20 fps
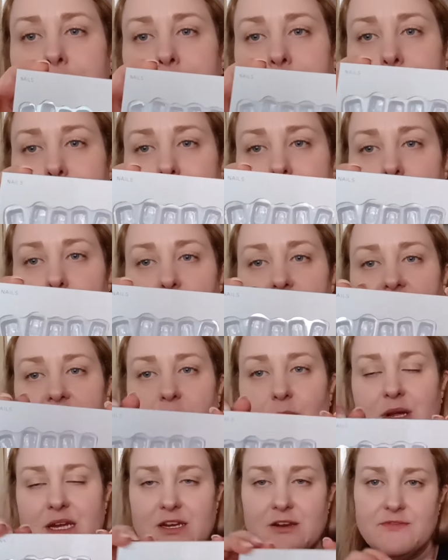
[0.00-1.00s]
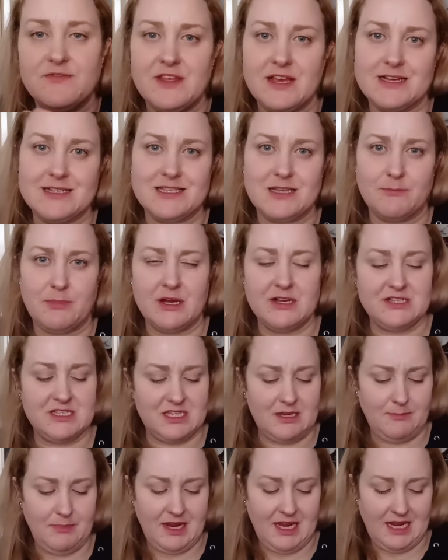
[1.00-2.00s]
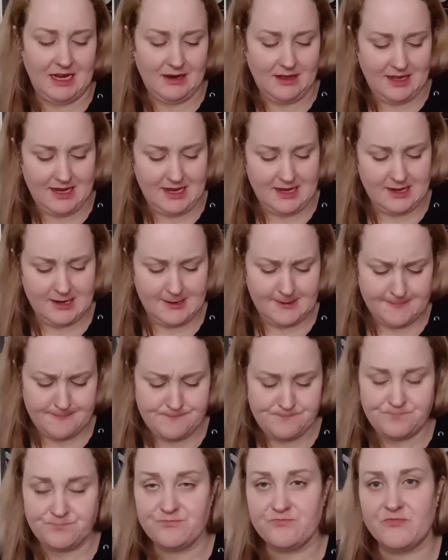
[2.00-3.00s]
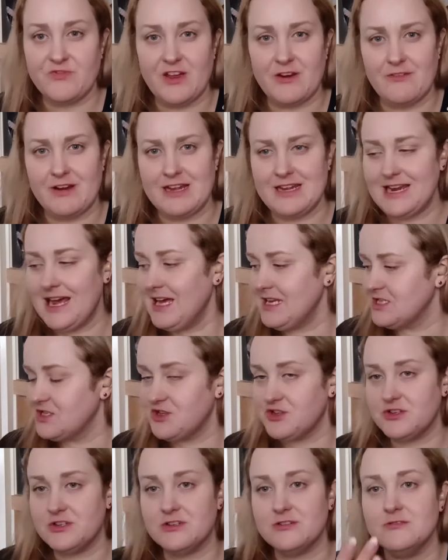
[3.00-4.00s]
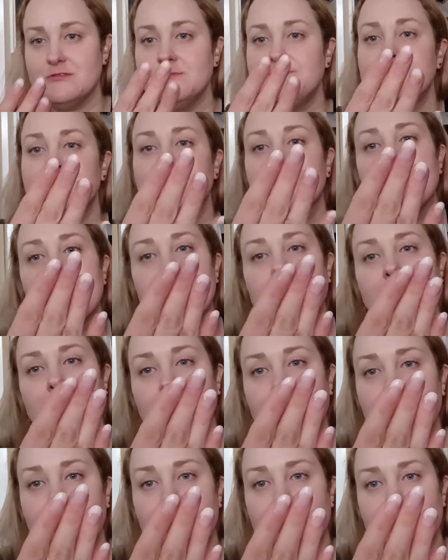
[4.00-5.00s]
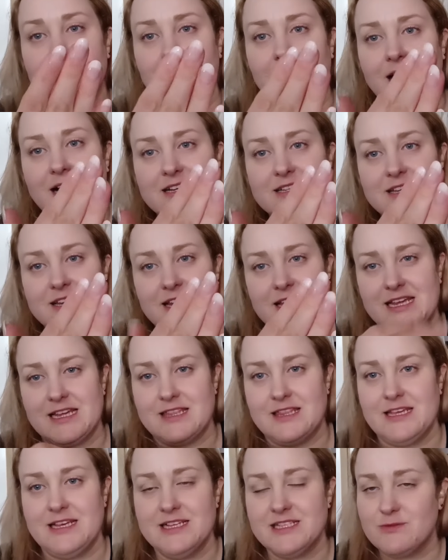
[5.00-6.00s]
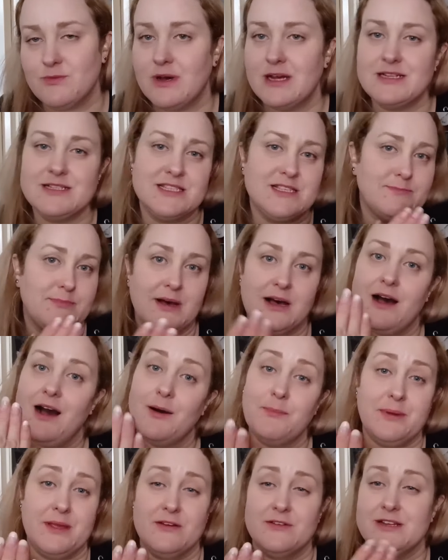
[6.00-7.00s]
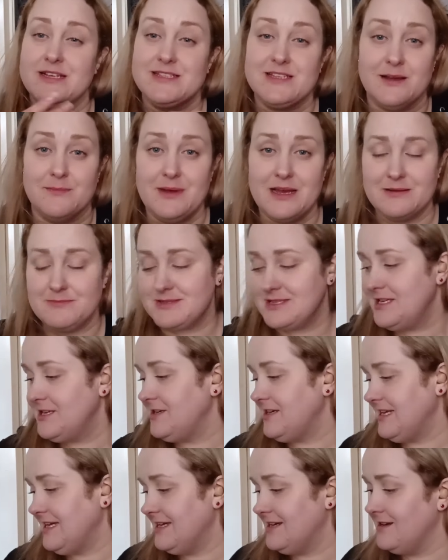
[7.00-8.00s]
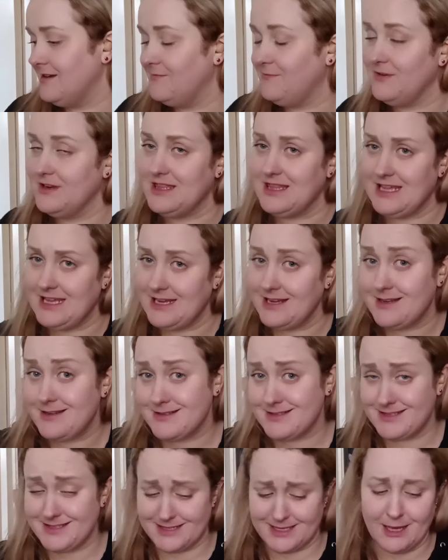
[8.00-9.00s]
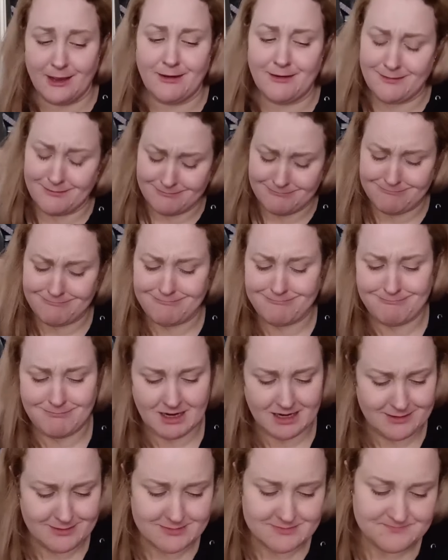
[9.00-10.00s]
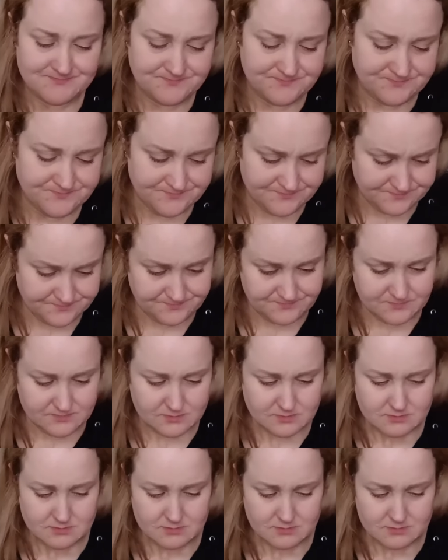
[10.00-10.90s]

I wonder if they're supposed to be, like, very natural. Kind of like these ones, but I'll be honest, I'm absolutely in love with these. Okay, now this has got to be for me because it's pink.